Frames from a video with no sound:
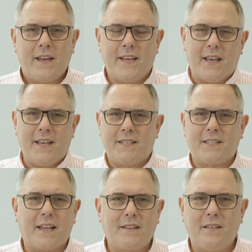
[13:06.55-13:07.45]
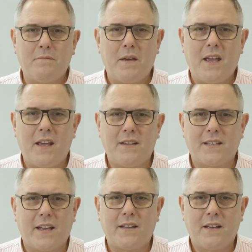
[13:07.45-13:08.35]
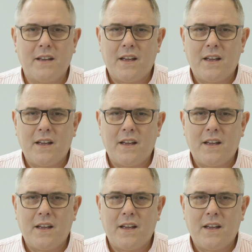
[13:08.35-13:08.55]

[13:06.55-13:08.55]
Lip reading: He said to me, he said,